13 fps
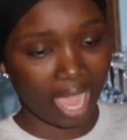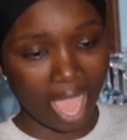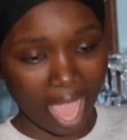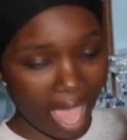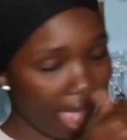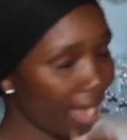
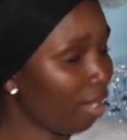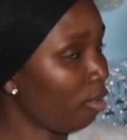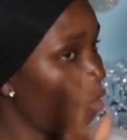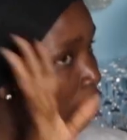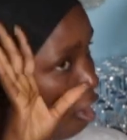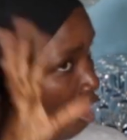on
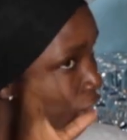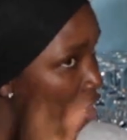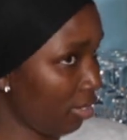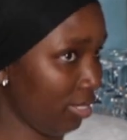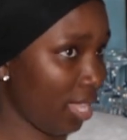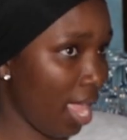
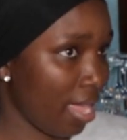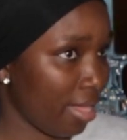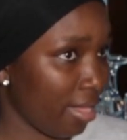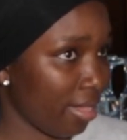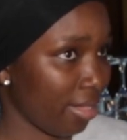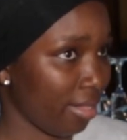some
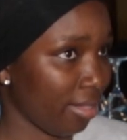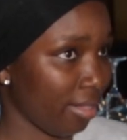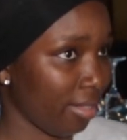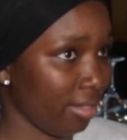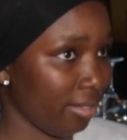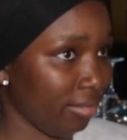
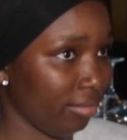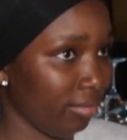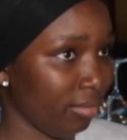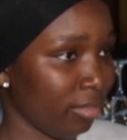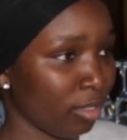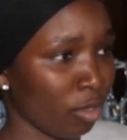violence
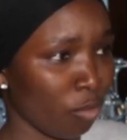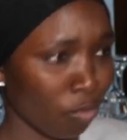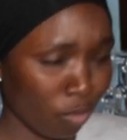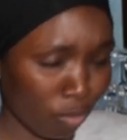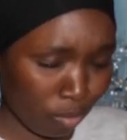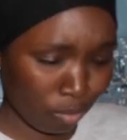against
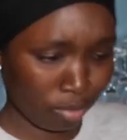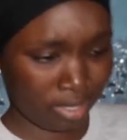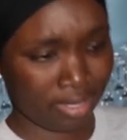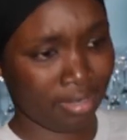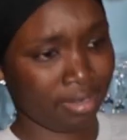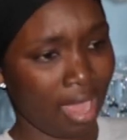women,
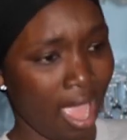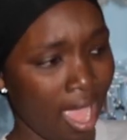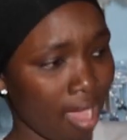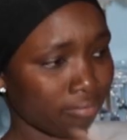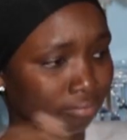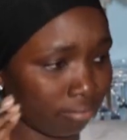
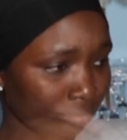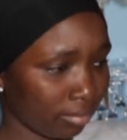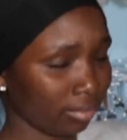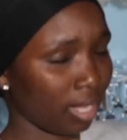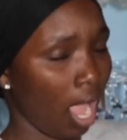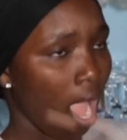some
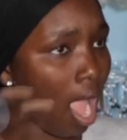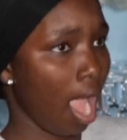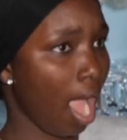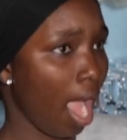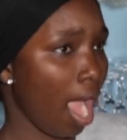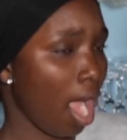issues that
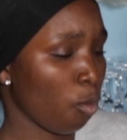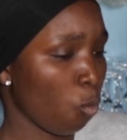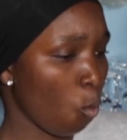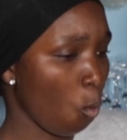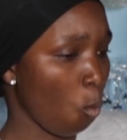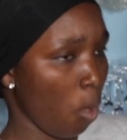women are
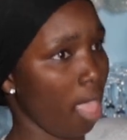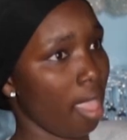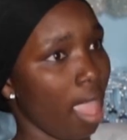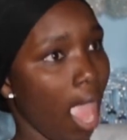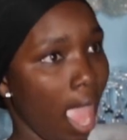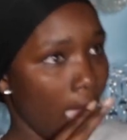facing.
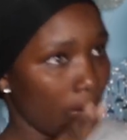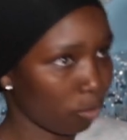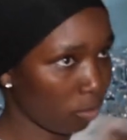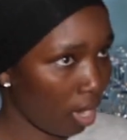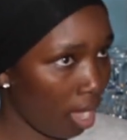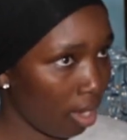I used to
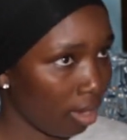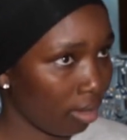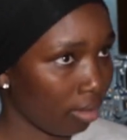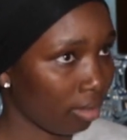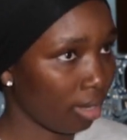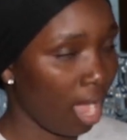be
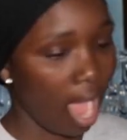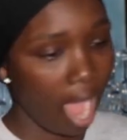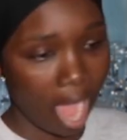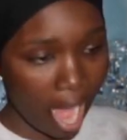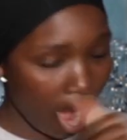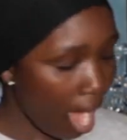discriminated
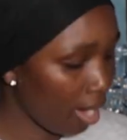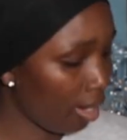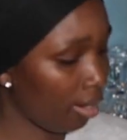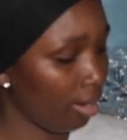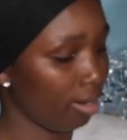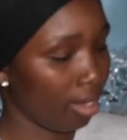at home,
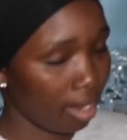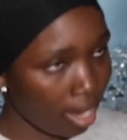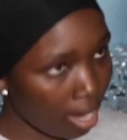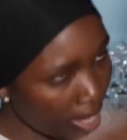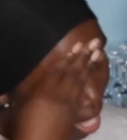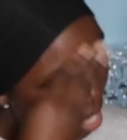
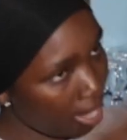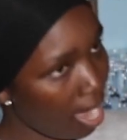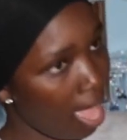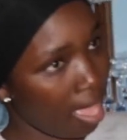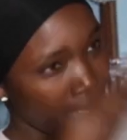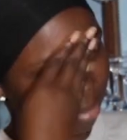and my
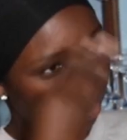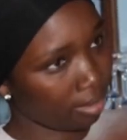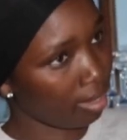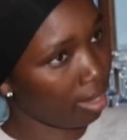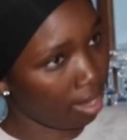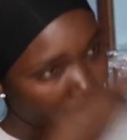friends,
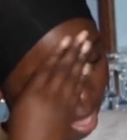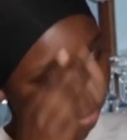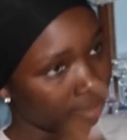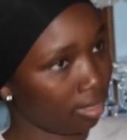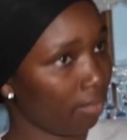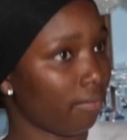they find
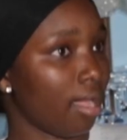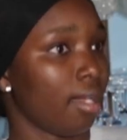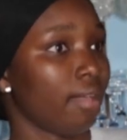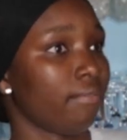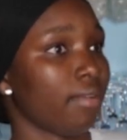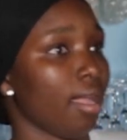it
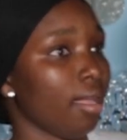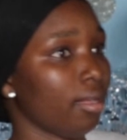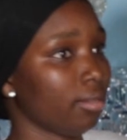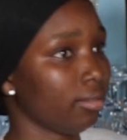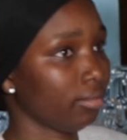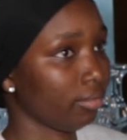difficult to
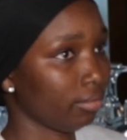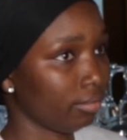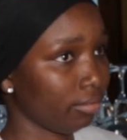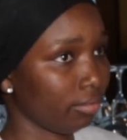accept me.